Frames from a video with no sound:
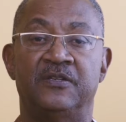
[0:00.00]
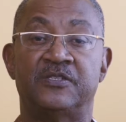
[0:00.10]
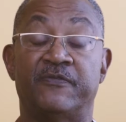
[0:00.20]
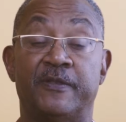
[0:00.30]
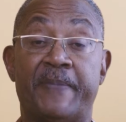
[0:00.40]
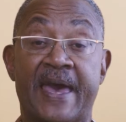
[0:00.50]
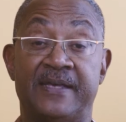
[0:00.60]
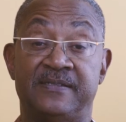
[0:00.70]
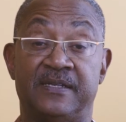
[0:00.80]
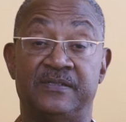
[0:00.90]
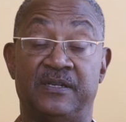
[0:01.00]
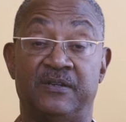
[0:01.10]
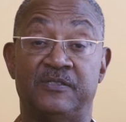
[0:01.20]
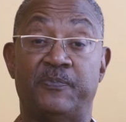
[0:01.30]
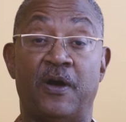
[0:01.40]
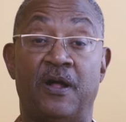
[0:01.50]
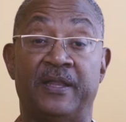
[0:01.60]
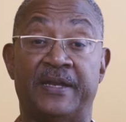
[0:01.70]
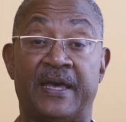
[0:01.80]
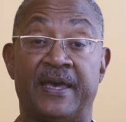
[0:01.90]
So for the past 6 years,
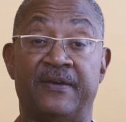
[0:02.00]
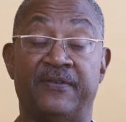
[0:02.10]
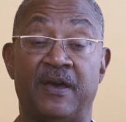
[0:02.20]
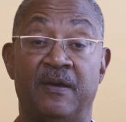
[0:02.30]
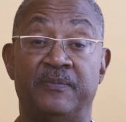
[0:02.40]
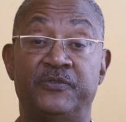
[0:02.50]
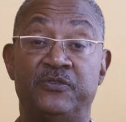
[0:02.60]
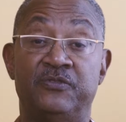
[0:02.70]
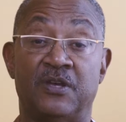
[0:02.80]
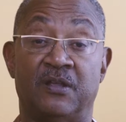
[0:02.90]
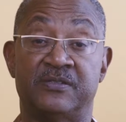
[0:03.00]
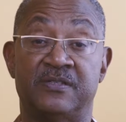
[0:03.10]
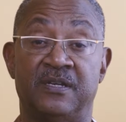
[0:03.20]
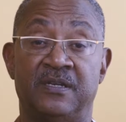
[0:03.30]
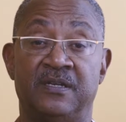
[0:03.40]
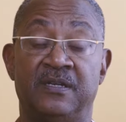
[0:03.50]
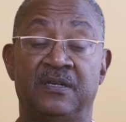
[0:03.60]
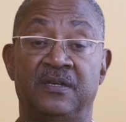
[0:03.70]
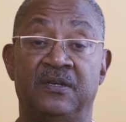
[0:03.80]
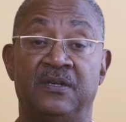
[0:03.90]
Paul and I have come to Tulsa
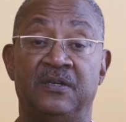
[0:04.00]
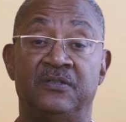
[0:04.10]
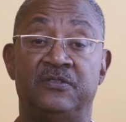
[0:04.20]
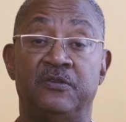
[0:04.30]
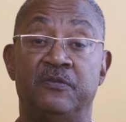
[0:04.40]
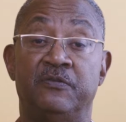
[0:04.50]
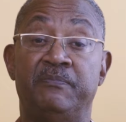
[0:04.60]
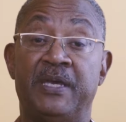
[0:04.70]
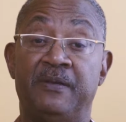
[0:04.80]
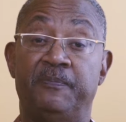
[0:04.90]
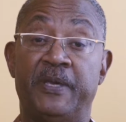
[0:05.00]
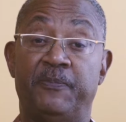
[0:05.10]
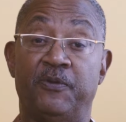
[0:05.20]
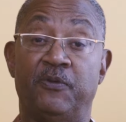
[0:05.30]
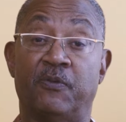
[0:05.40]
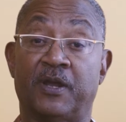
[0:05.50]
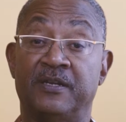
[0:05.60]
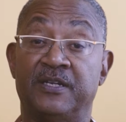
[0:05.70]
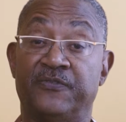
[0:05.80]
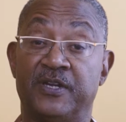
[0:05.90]
to meet people who work
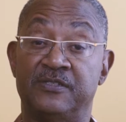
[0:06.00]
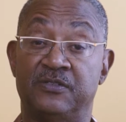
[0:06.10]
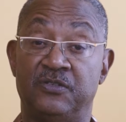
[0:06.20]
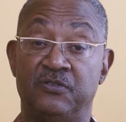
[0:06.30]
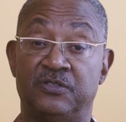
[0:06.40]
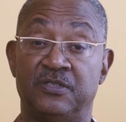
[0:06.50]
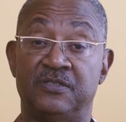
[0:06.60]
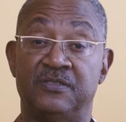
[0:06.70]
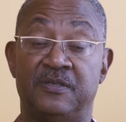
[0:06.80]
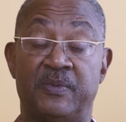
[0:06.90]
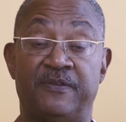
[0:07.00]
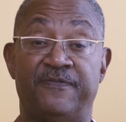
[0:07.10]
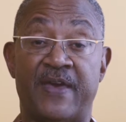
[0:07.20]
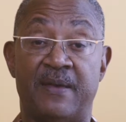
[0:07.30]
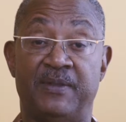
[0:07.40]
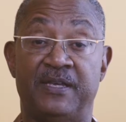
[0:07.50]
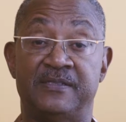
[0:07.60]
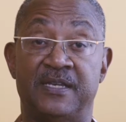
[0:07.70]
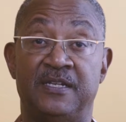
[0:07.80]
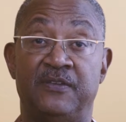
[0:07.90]
in different institutions, to meet
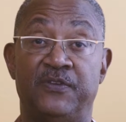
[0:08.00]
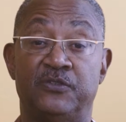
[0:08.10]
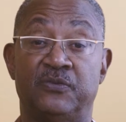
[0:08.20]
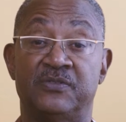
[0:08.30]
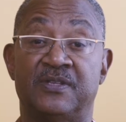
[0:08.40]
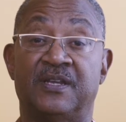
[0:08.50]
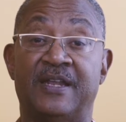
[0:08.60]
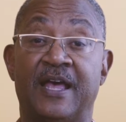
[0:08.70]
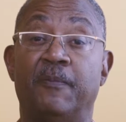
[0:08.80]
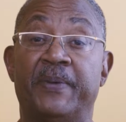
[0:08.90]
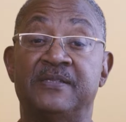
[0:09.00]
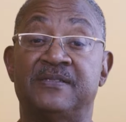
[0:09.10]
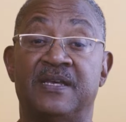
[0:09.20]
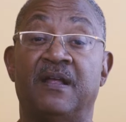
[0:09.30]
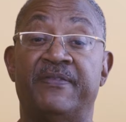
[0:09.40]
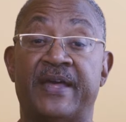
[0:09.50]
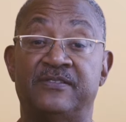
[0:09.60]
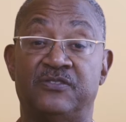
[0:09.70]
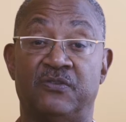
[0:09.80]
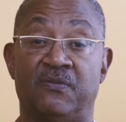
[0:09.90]
families, individuals that could help us tell
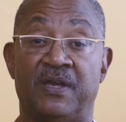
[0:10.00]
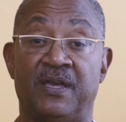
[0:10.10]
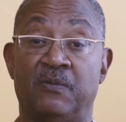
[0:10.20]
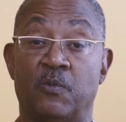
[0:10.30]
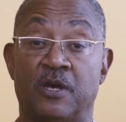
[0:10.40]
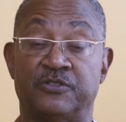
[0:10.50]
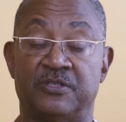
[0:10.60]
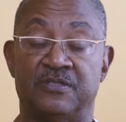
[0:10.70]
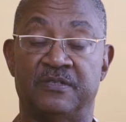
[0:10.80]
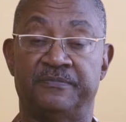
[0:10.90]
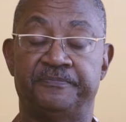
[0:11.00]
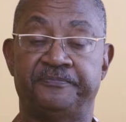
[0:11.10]
that story in Washington.